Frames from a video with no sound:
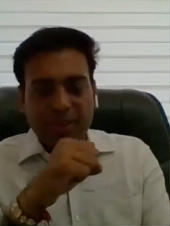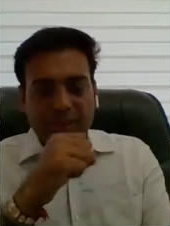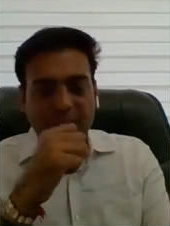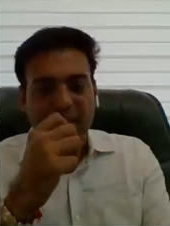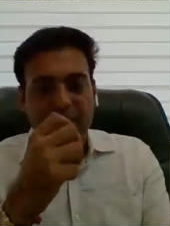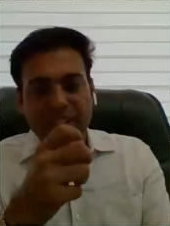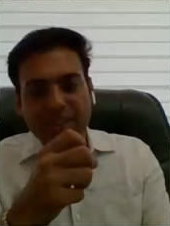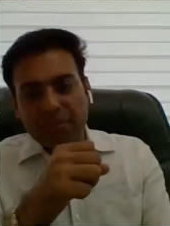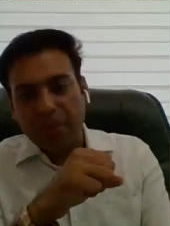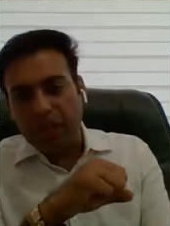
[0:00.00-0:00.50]
So
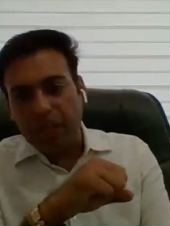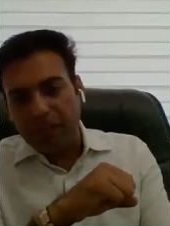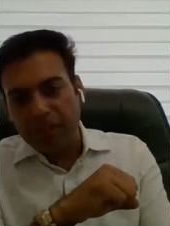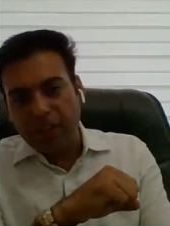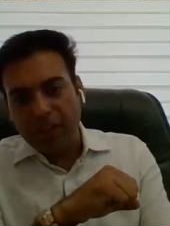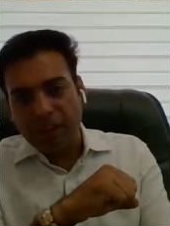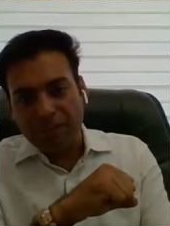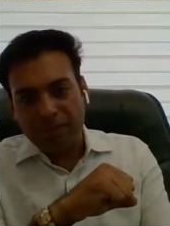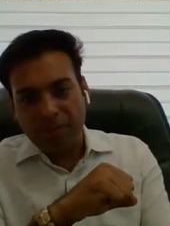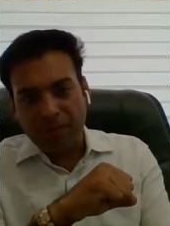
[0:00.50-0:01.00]
that is my
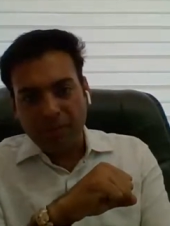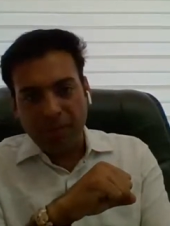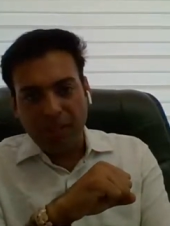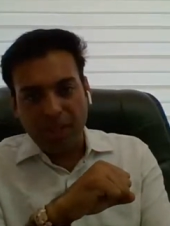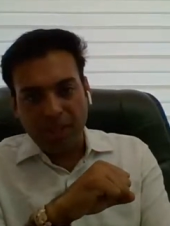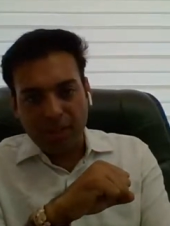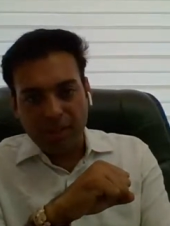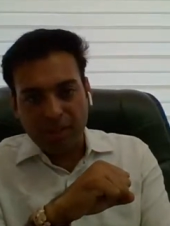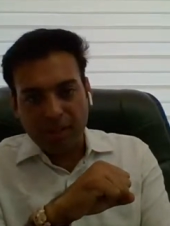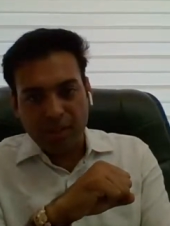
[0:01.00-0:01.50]
way of
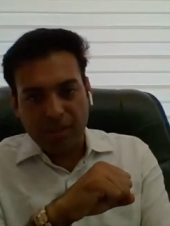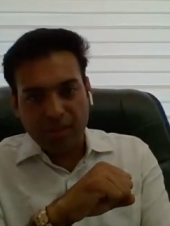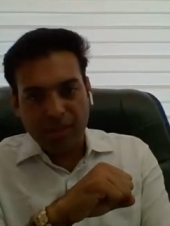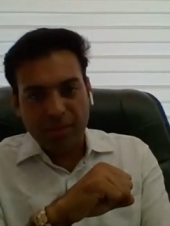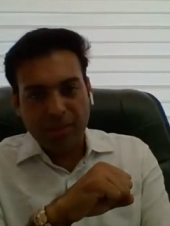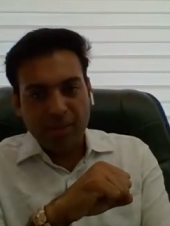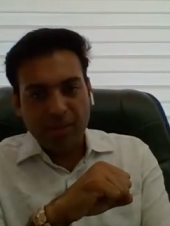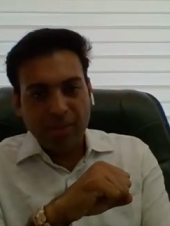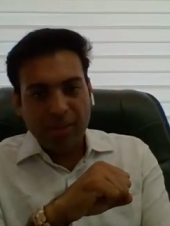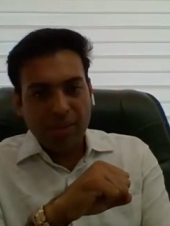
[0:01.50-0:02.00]
doing uh,
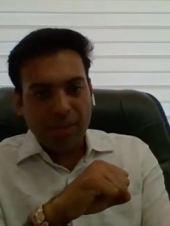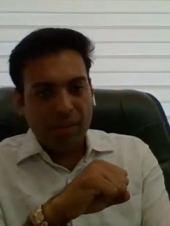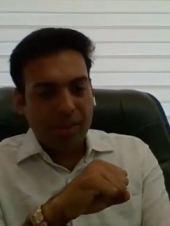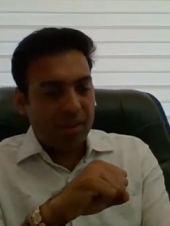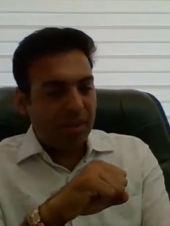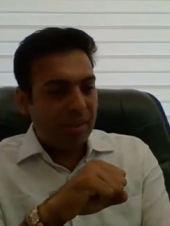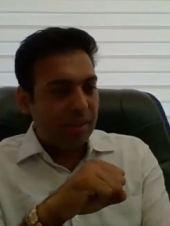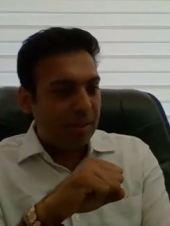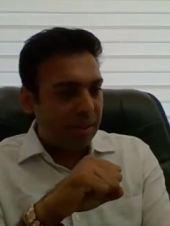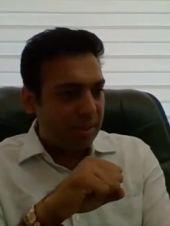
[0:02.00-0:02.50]

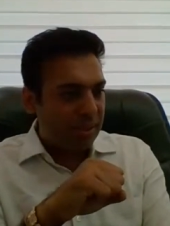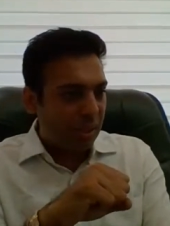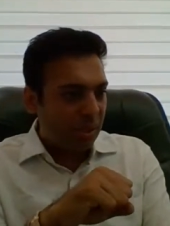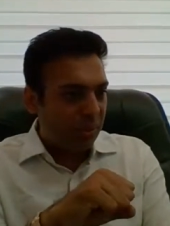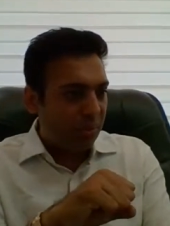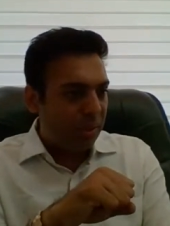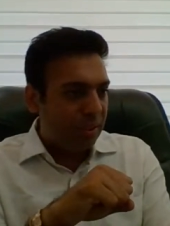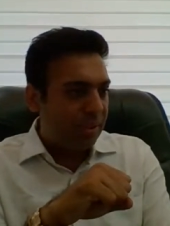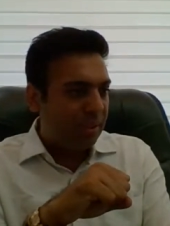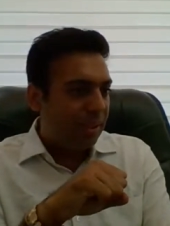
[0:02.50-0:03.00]
uh, this
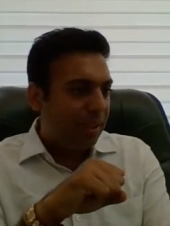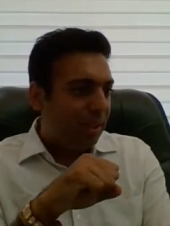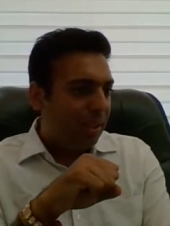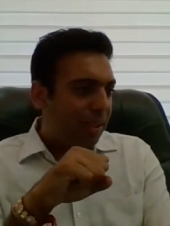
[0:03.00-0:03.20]
service.